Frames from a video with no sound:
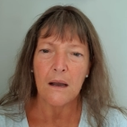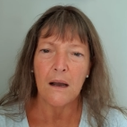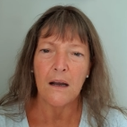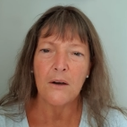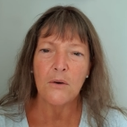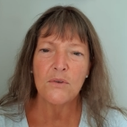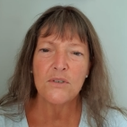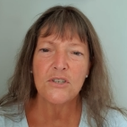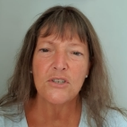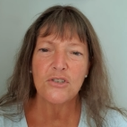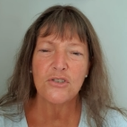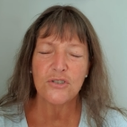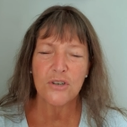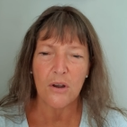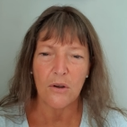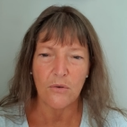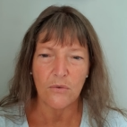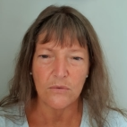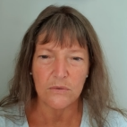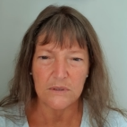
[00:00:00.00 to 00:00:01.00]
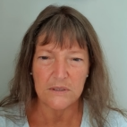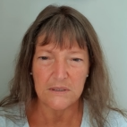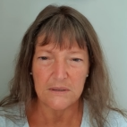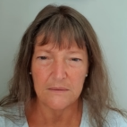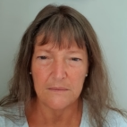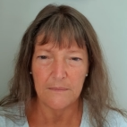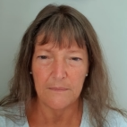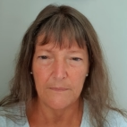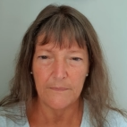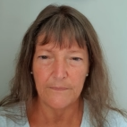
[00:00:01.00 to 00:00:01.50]
I was shown
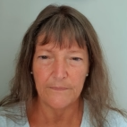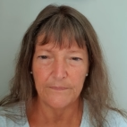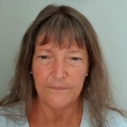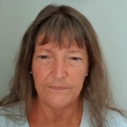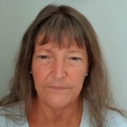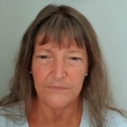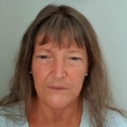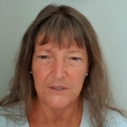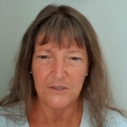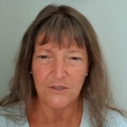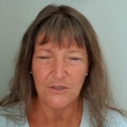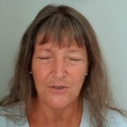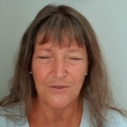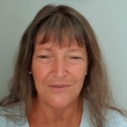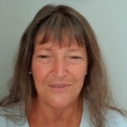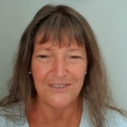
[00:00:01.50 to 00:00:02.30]
two